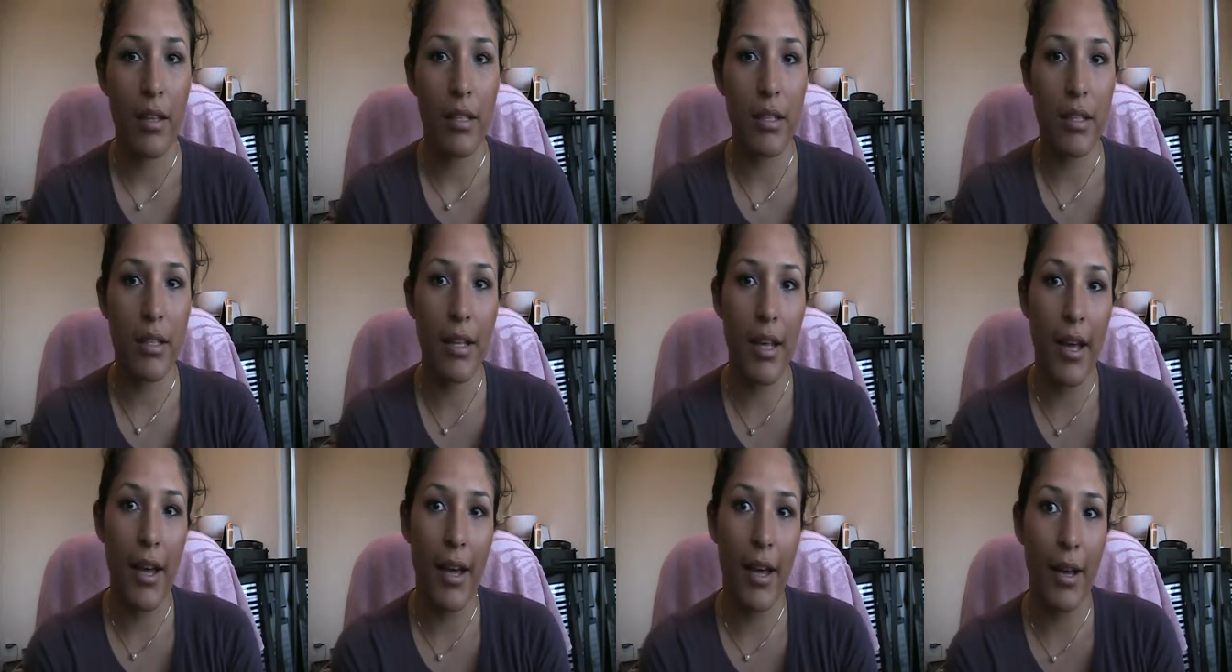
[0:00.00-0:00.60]

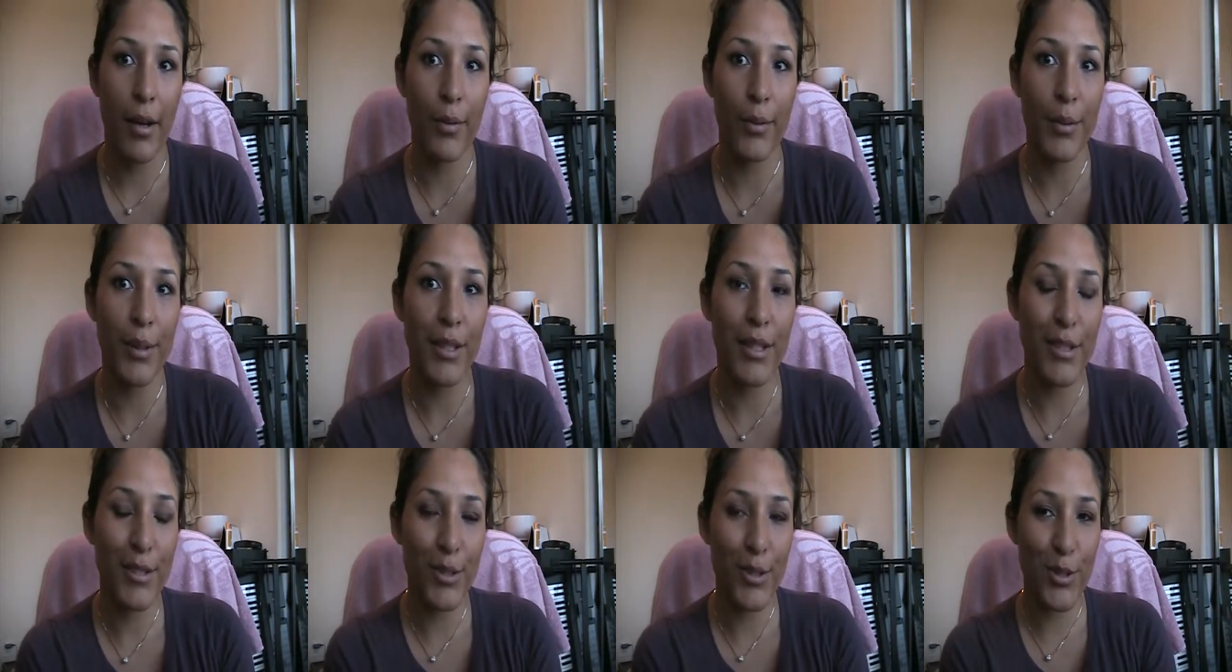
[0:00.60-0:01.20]
yeah, when
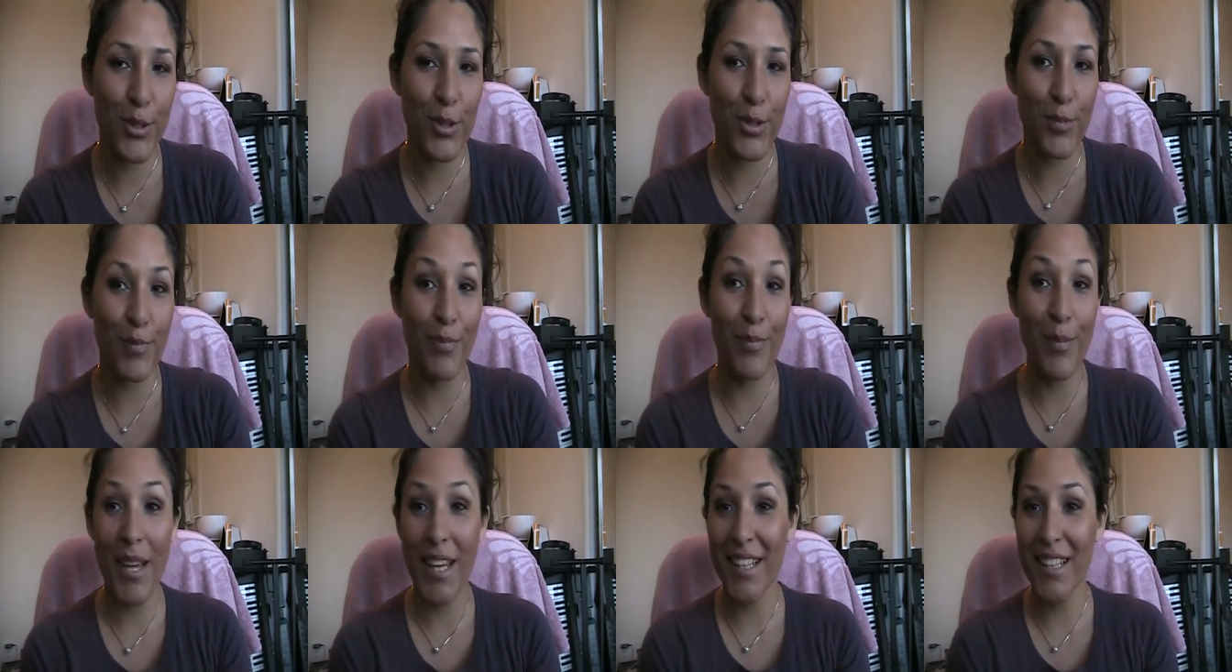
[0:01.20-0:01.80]
I
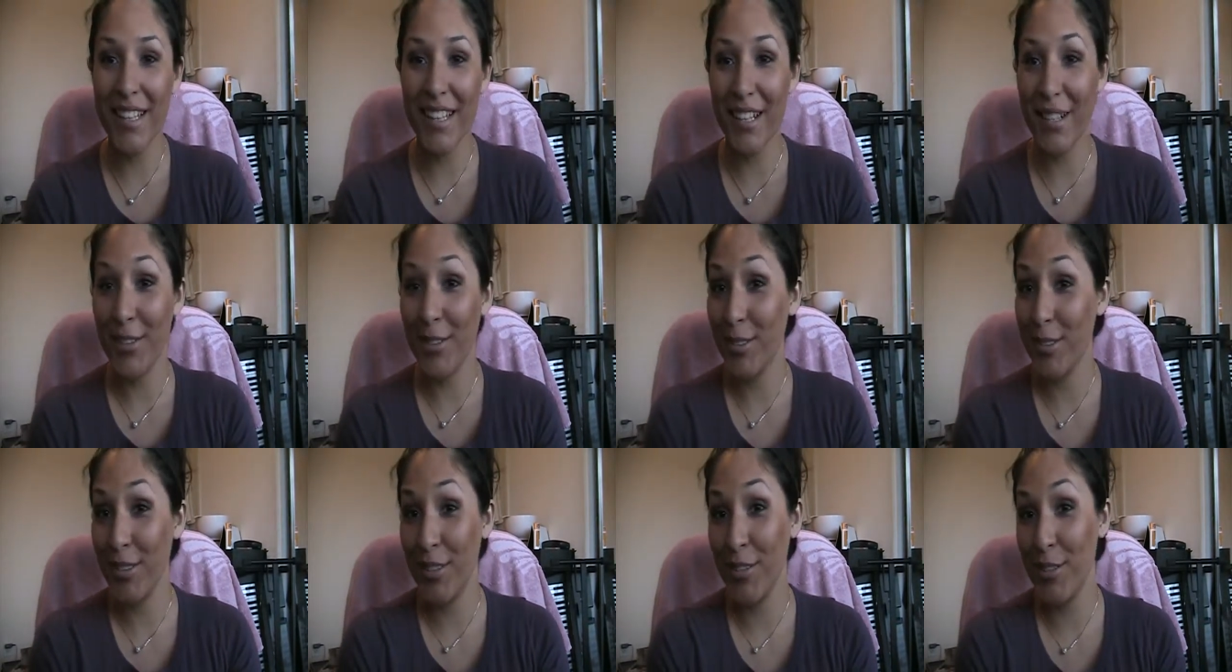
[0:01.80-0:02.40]
meant that I
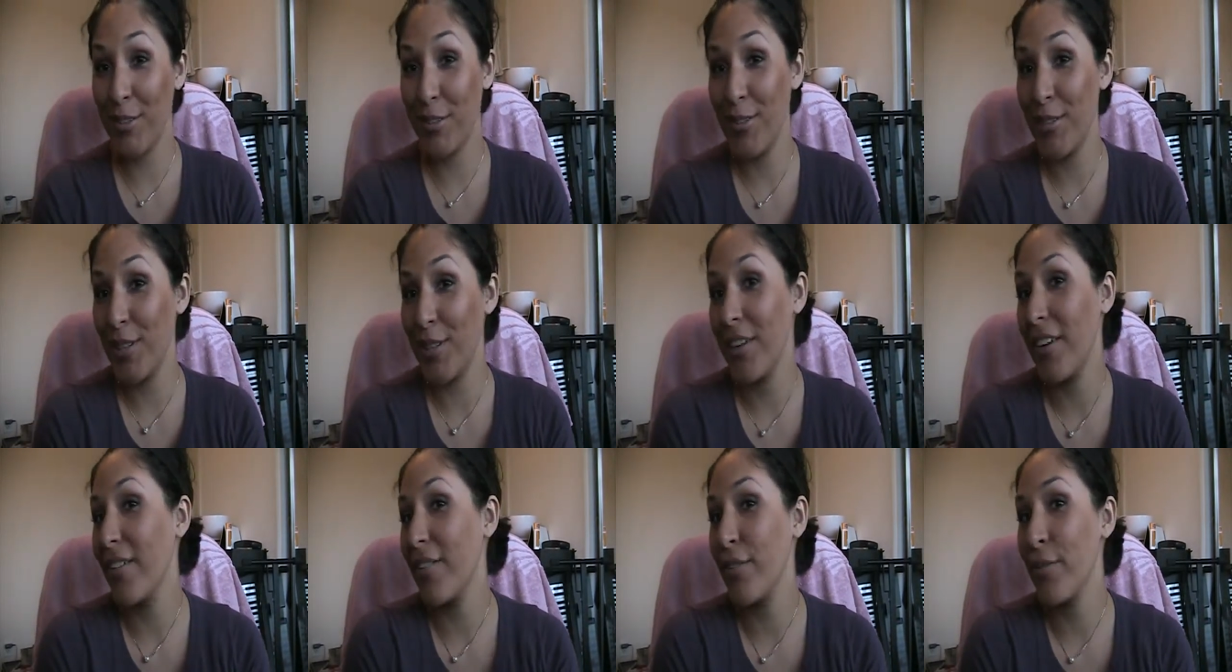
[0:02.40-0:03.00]
was going to do a
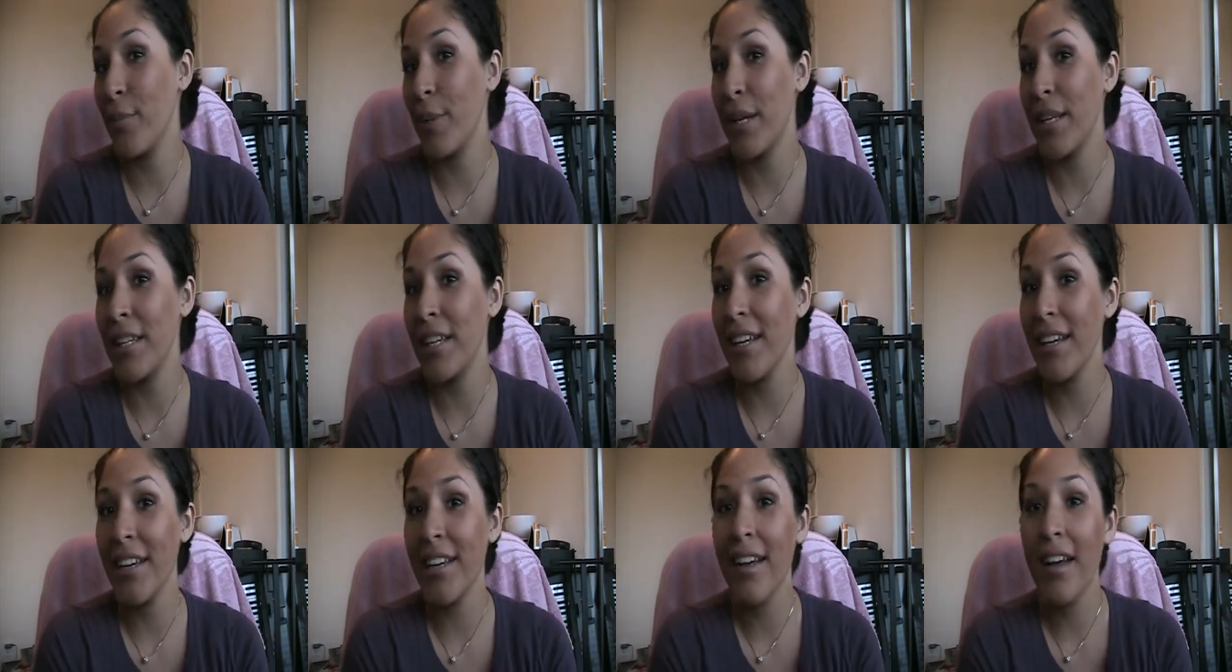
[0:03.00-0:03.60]
video every
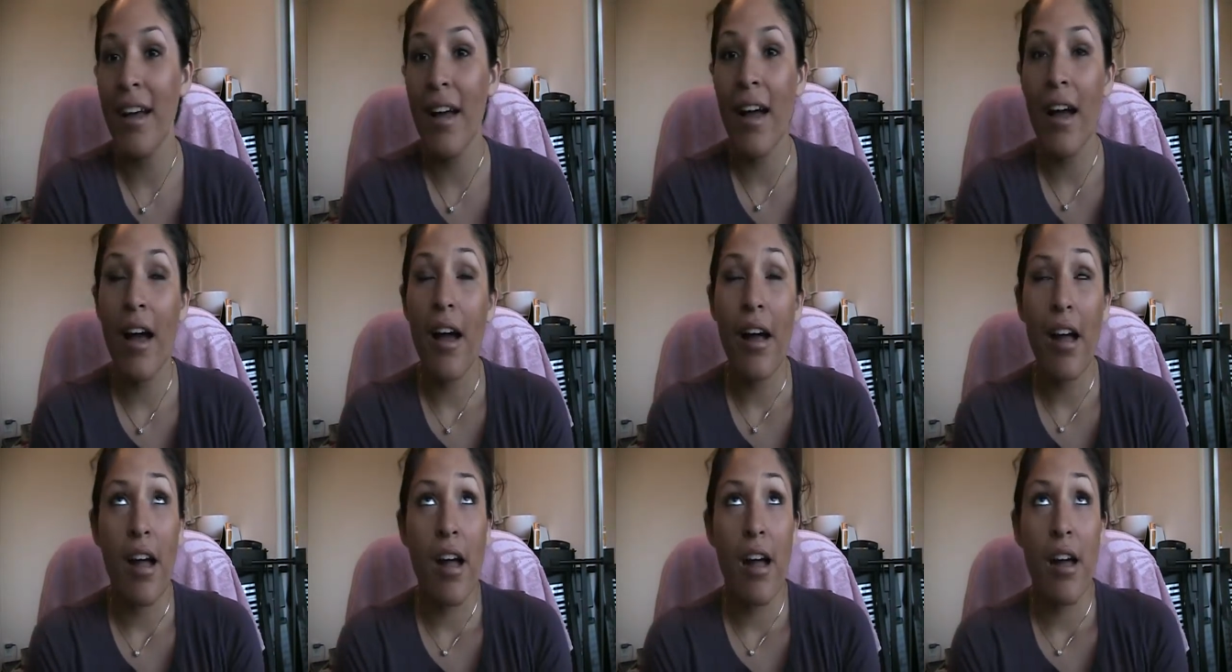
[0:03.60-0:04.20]
Monday,
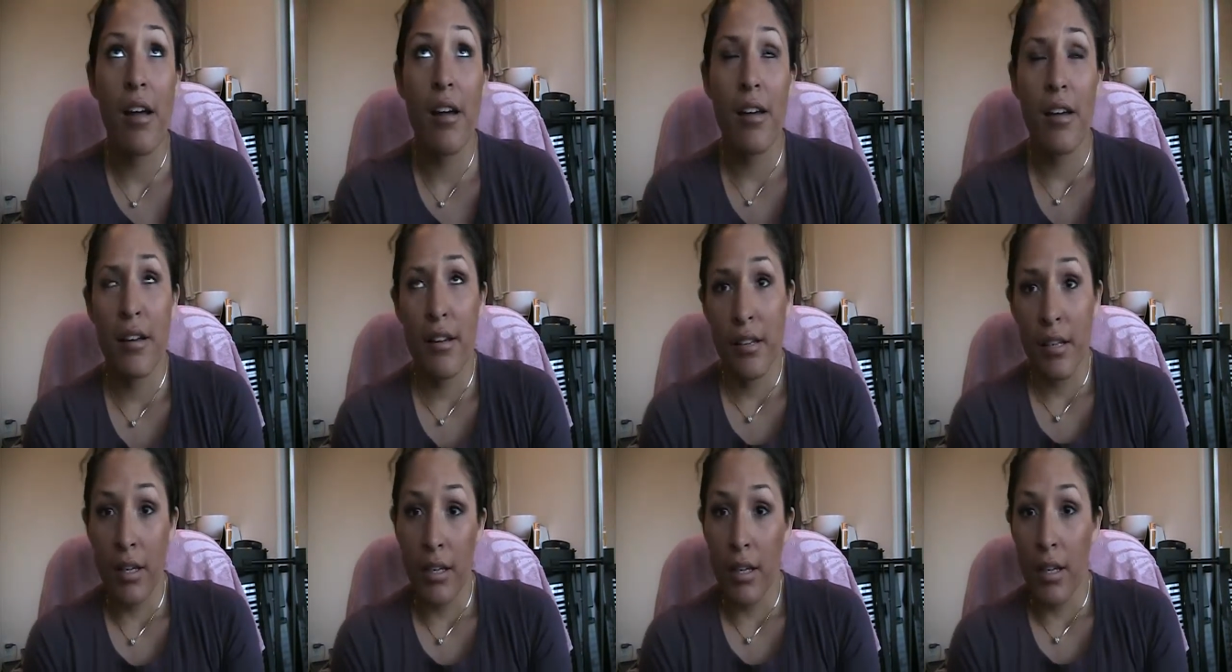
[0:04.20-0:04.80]

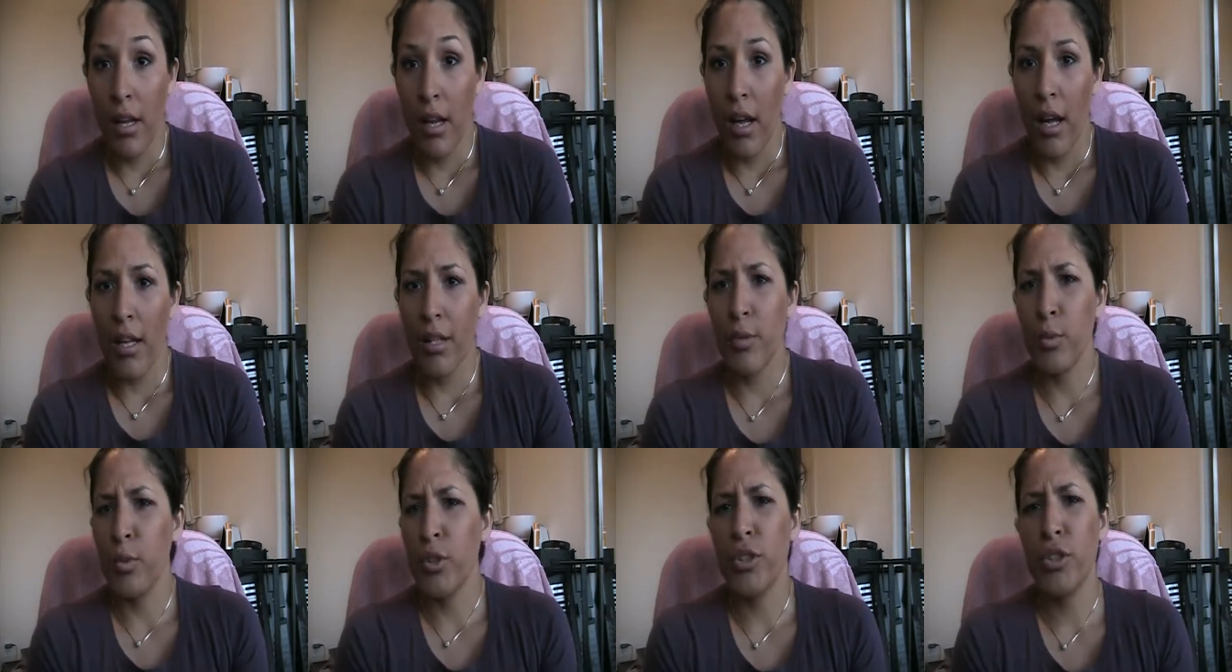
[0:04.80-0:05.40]
I
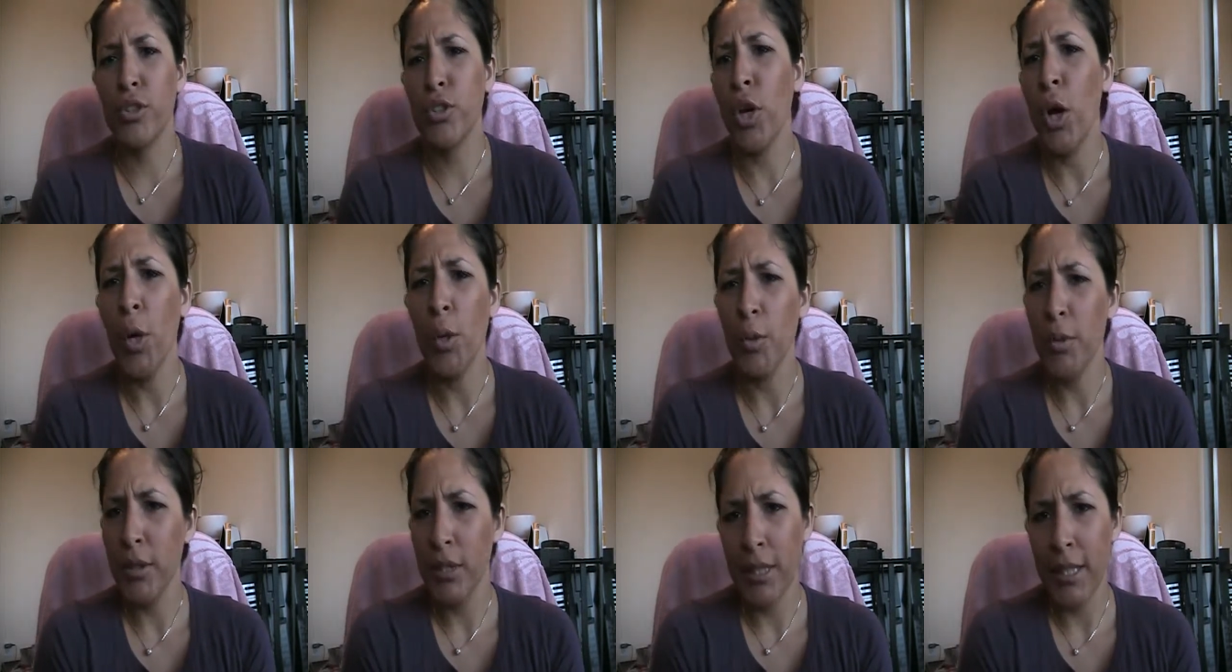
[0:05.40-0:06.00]
was
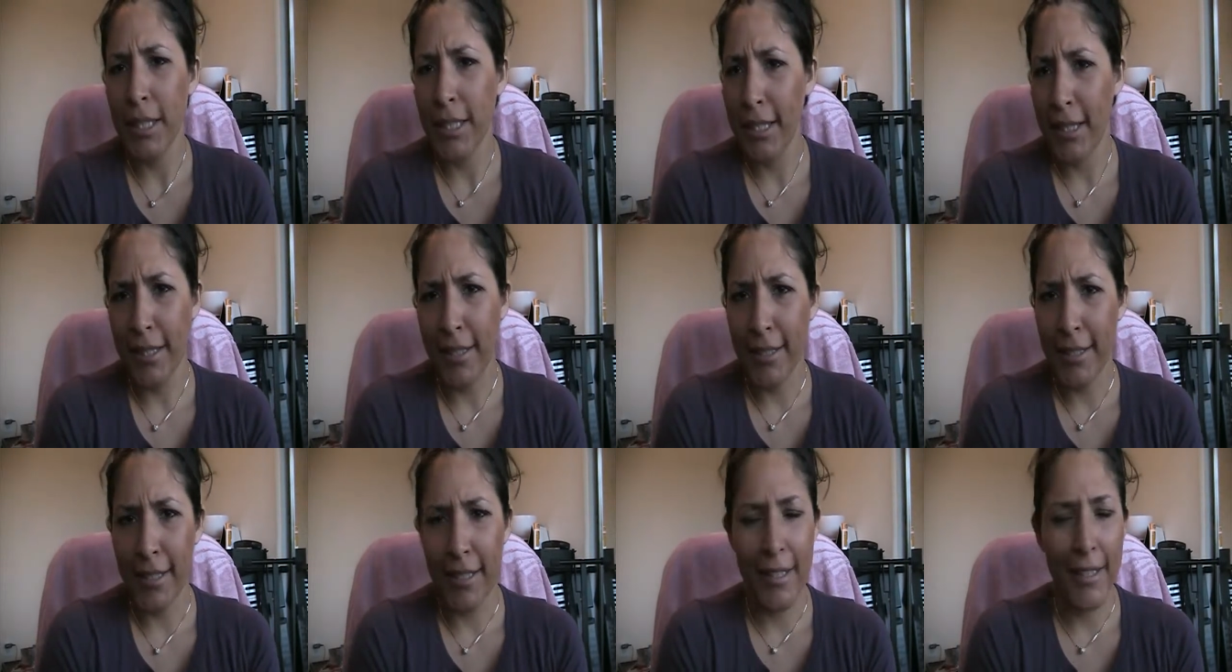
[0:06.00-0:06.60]
totally
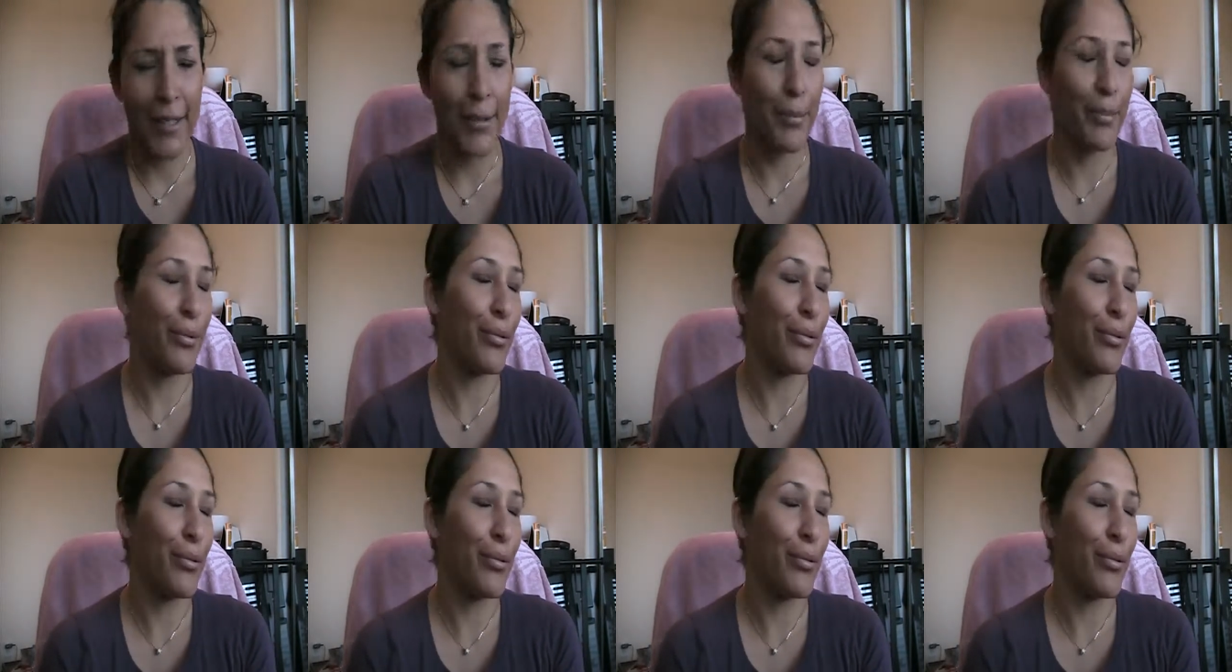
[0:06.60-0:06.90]
kidding.